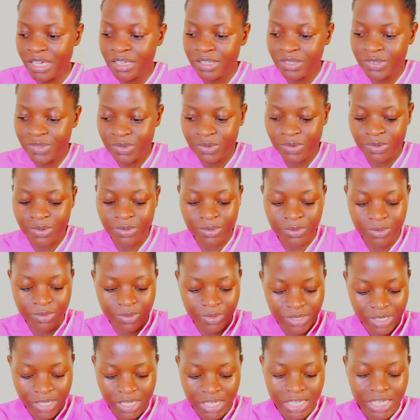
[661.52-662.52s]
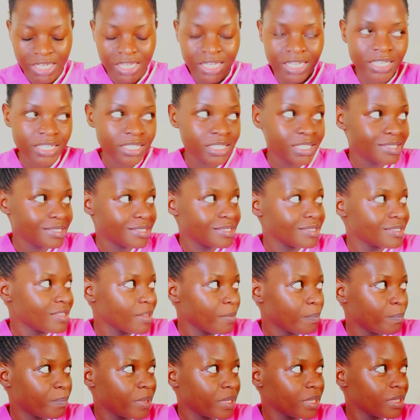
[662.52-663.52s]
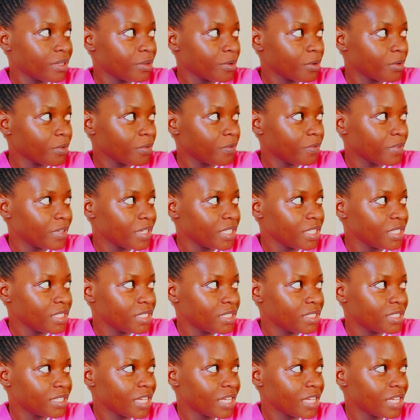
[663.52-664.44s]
So this is the pick of it,